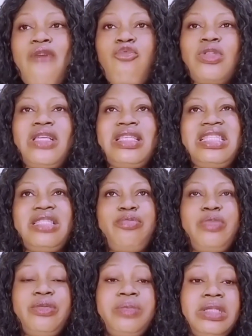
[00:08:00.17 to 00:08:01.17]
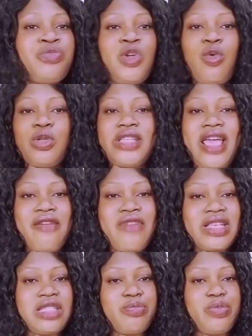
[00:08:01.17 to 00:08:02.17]
water spirit,
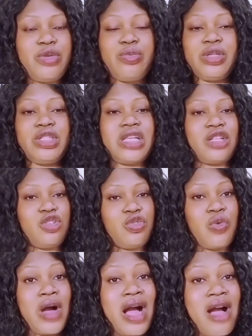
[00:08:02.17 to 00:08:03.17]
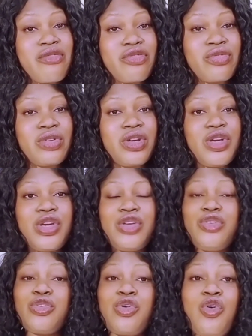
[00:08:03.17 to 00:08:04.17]
whatever spirit that you have,
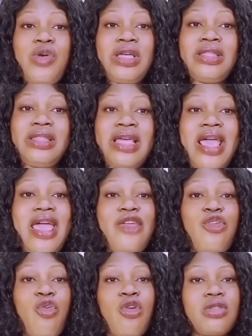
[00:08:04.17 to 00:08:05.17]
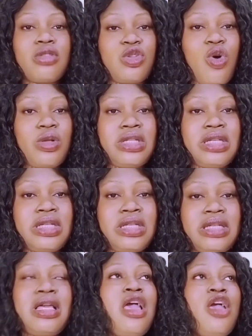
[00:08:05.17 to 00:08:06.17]
you go in there, you consult it,
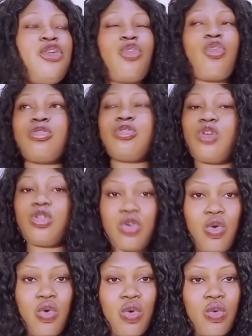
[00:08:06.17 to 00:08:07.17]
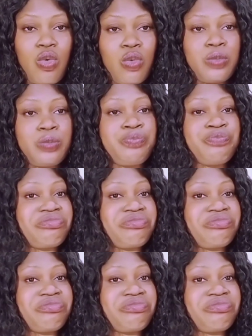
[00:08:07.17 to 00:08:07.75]
you consult your olokun.